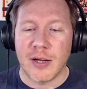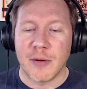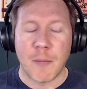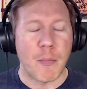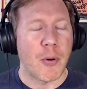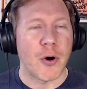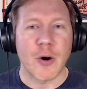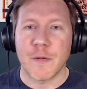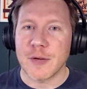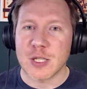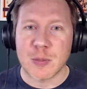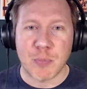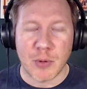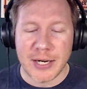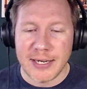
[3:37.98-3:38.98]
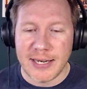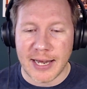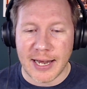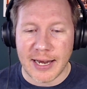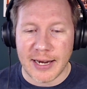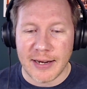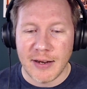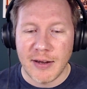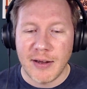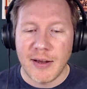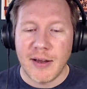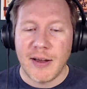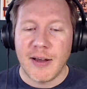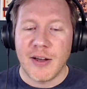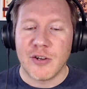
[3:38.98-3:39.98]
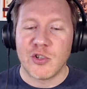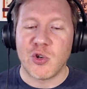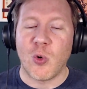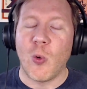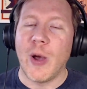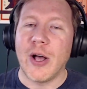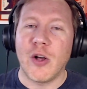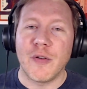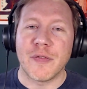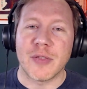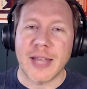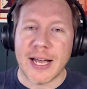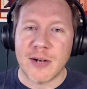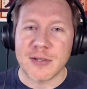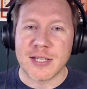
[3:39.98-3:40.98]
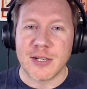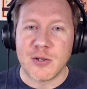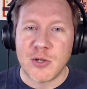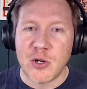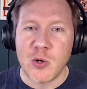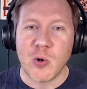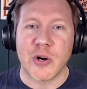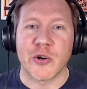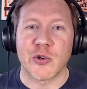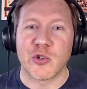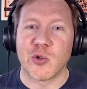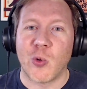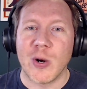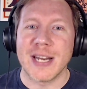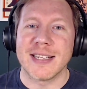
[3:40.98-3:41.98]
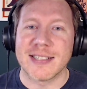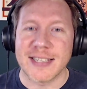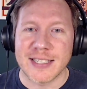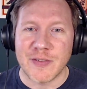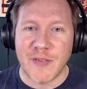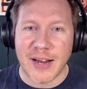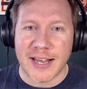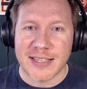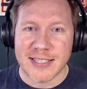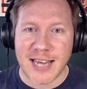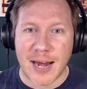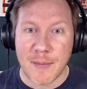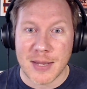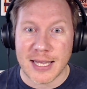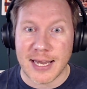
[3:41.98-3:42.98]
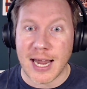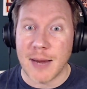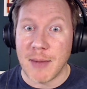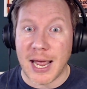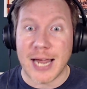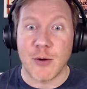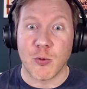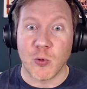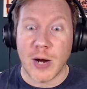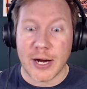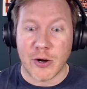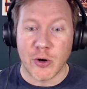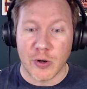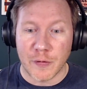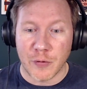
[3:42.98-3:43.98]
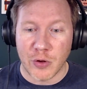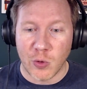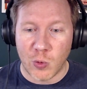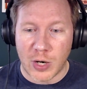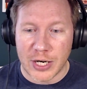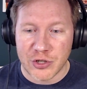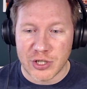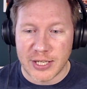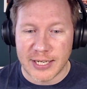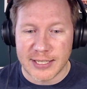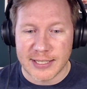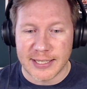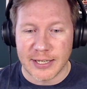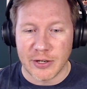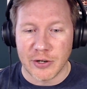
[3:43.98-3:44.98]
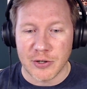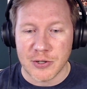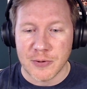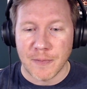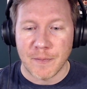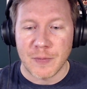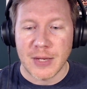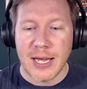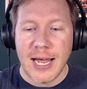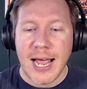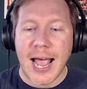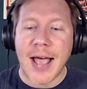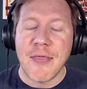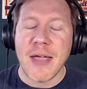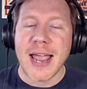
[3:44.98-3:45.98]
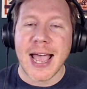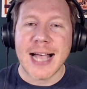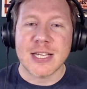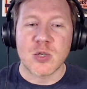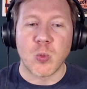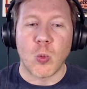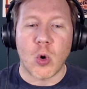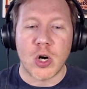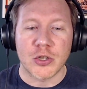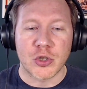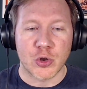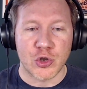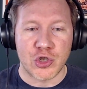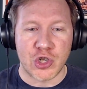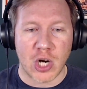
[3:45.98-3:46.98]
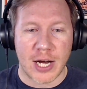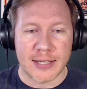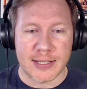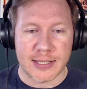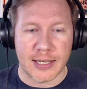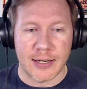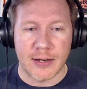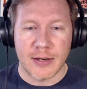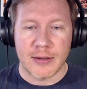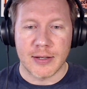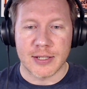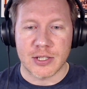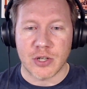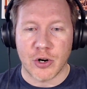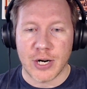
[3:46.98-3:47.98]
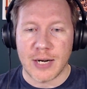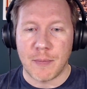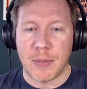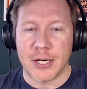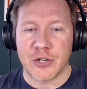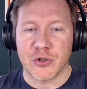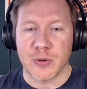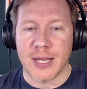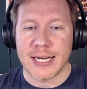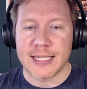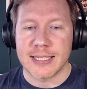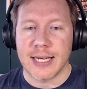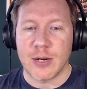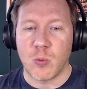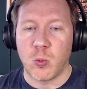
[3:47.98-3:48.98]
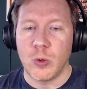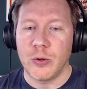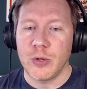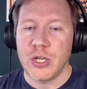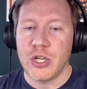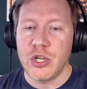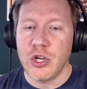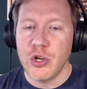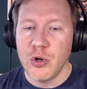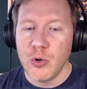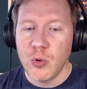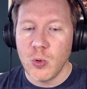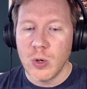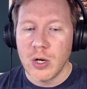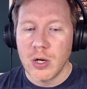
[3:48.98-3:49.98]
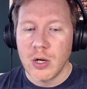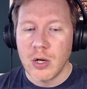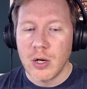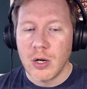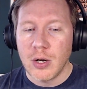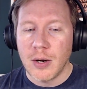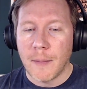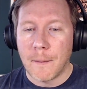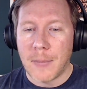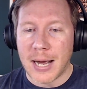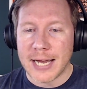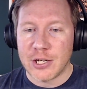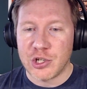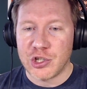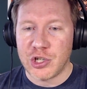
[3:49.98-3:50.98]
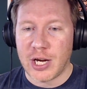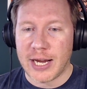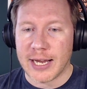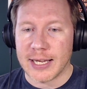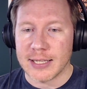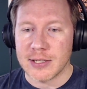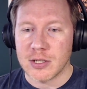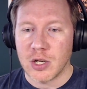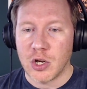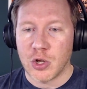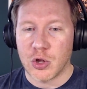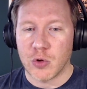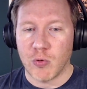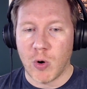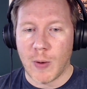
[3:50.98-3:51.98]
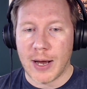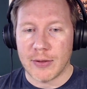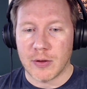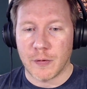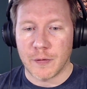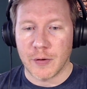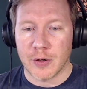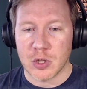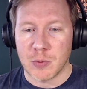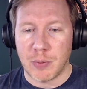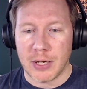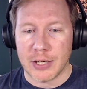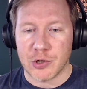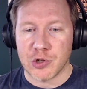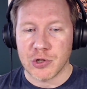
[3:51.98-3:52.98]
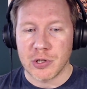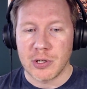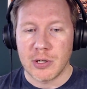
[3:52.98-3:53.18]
Perfect spring day, 12,226 fans came to the game, a record for the Washington Senators. And they asked Walter Johnson, the starting pitcher, they said, "Will you, by chance, throw out the first pitch?"